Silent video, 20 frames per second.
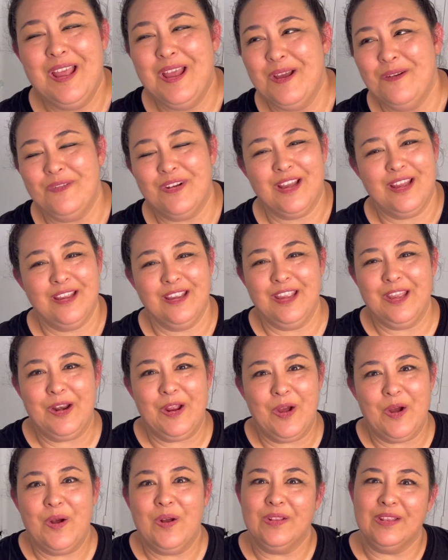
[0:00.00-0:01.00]
But you
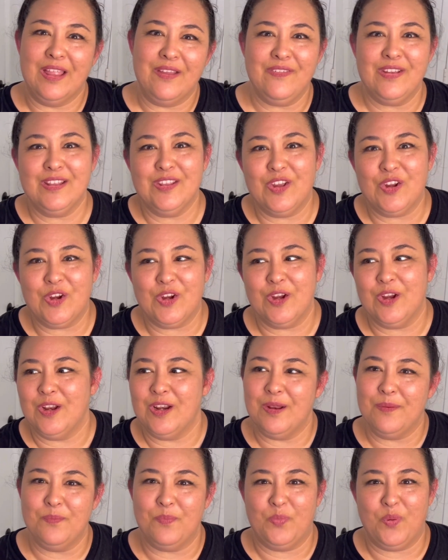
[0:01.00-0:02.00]
know, live and
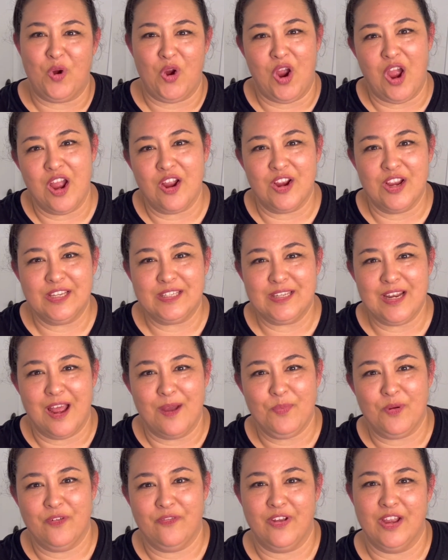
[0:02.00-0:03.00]
learn, progress, not
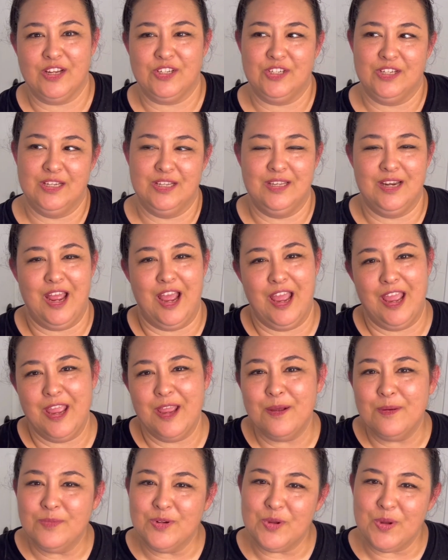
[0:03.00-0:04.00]
perfection. I
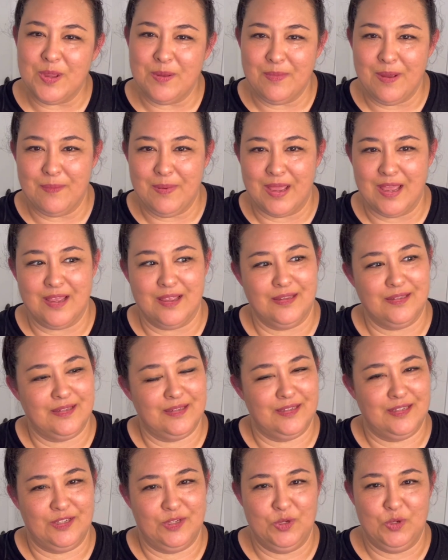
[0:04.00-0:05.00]
am doing my
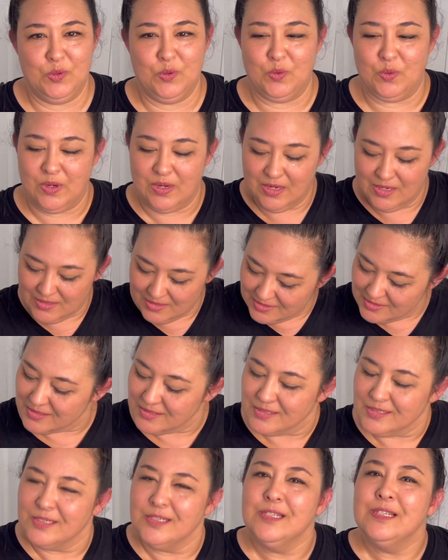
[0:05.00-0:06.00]
best to
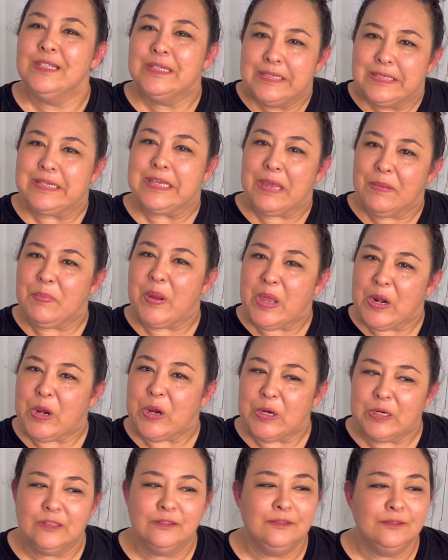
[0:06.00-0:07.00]
get
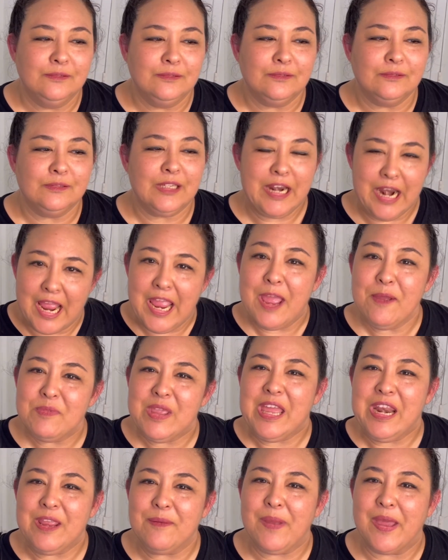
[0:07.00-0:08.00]
better, and I am
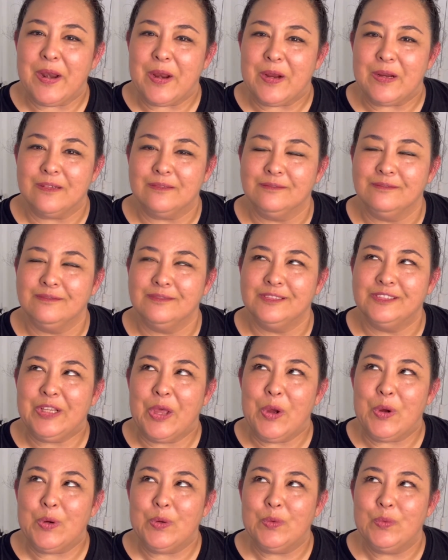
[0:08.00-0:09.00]
getting better.
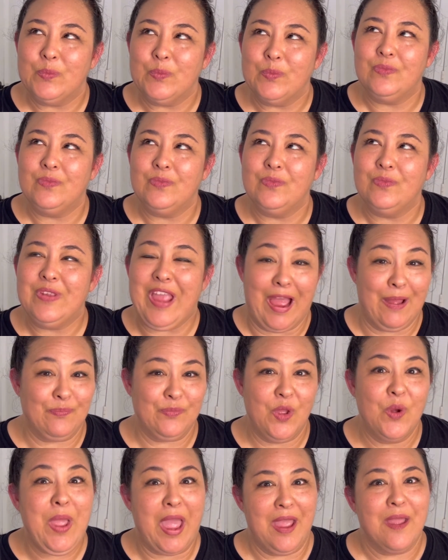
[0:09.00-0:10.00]
So yeah,
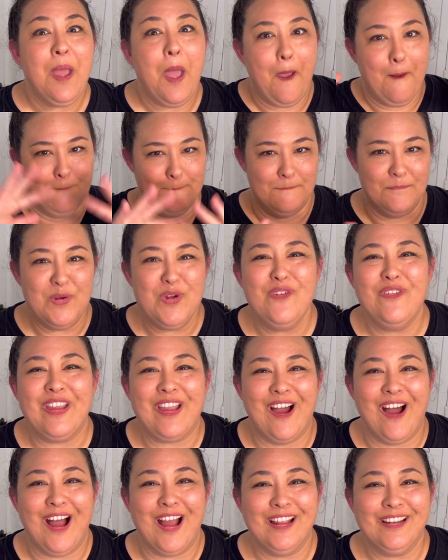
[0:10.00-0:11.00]
okay, moving
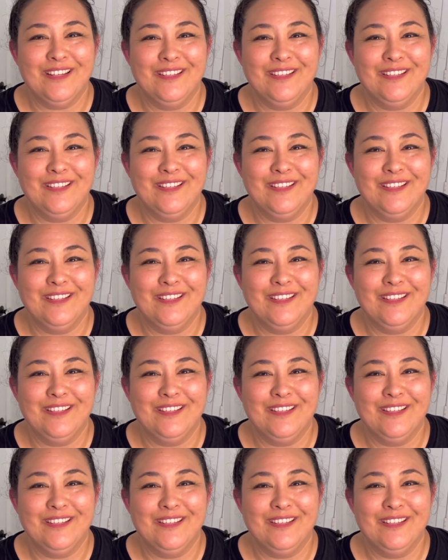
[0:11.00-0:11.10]
on.